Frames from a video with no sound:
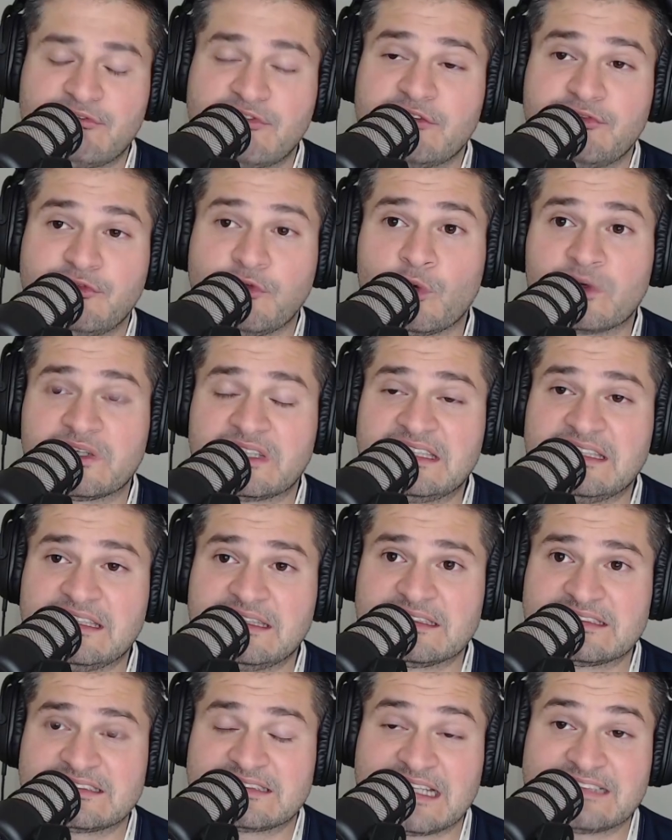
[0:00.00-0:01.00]
4
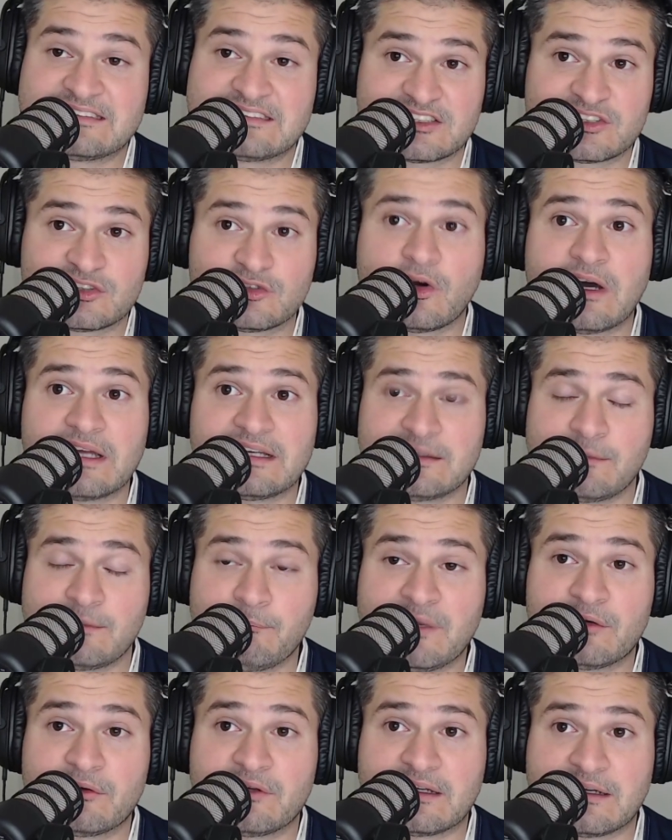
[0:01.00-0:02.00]
years they decide in
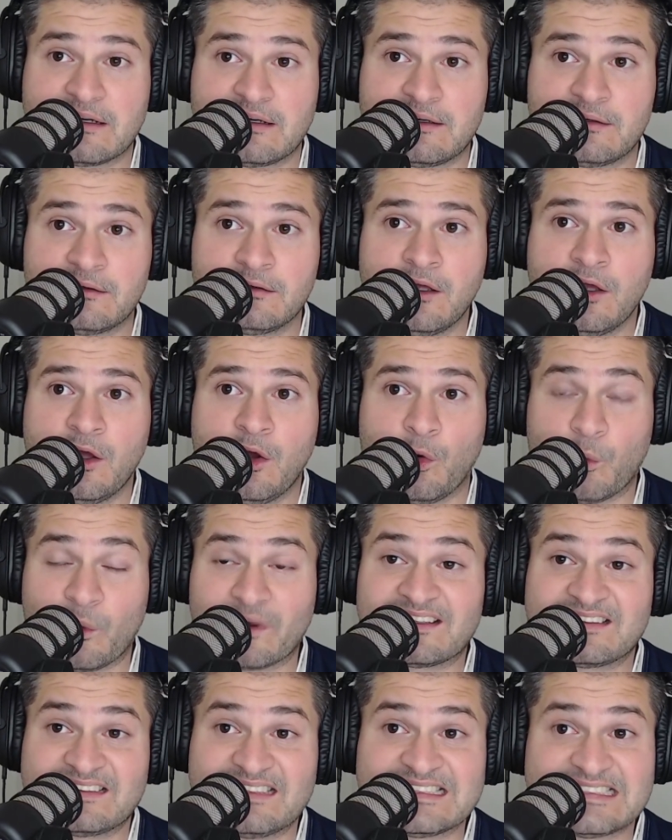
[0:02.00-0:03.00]
America whether
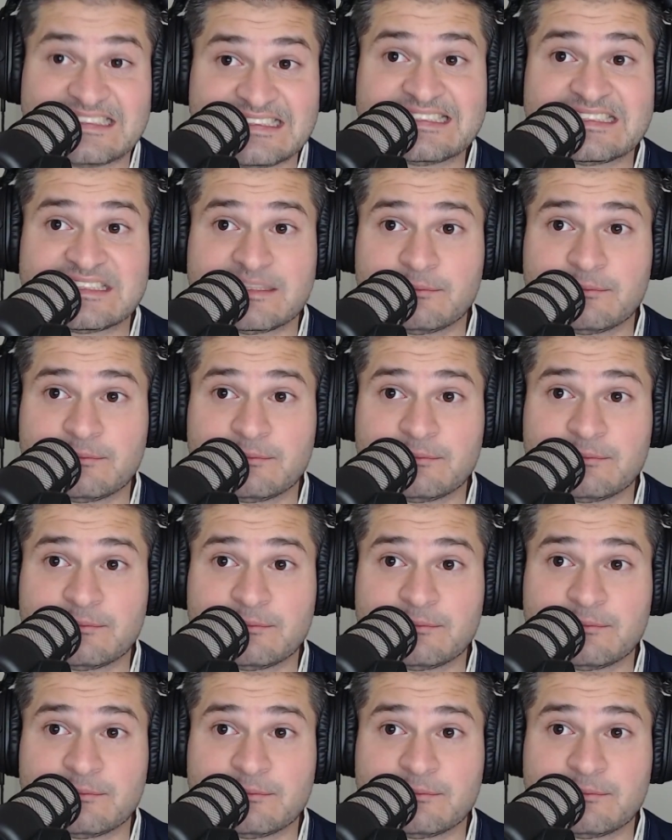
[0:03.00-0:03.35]
this system